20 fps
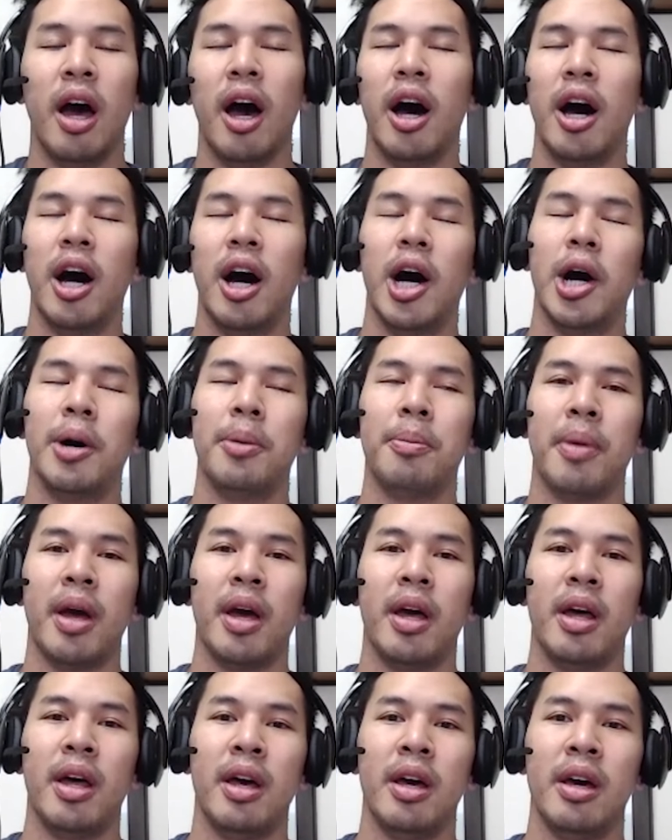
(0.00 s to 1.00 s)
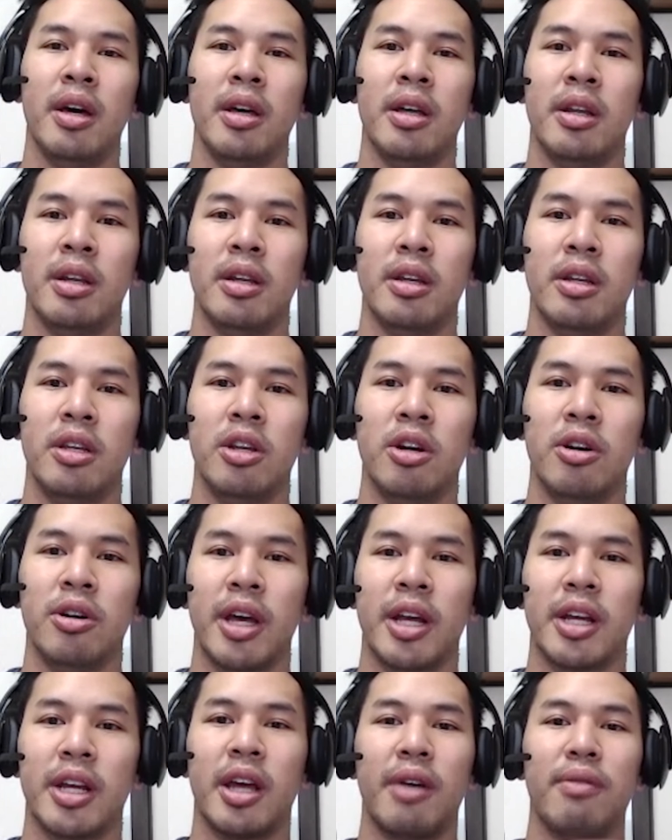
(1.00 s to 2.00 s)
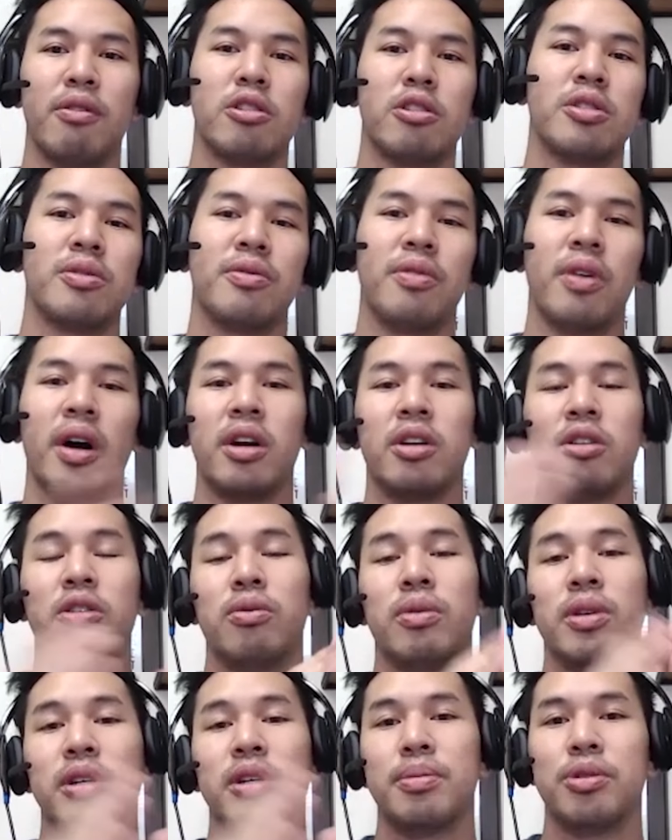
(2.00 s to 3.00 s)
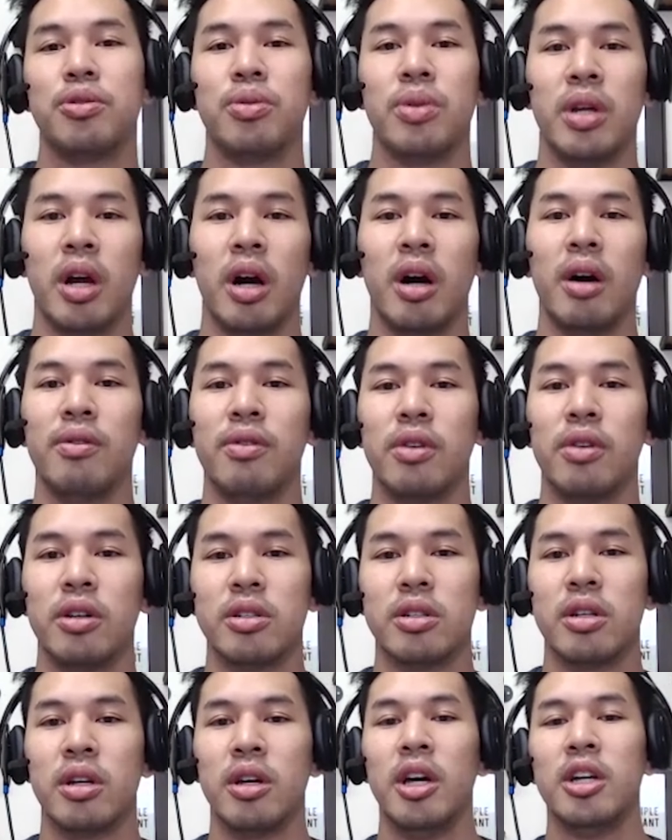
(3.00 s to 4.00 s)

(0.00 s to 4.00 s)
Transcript: um, and you know like diversifying the risk between all of those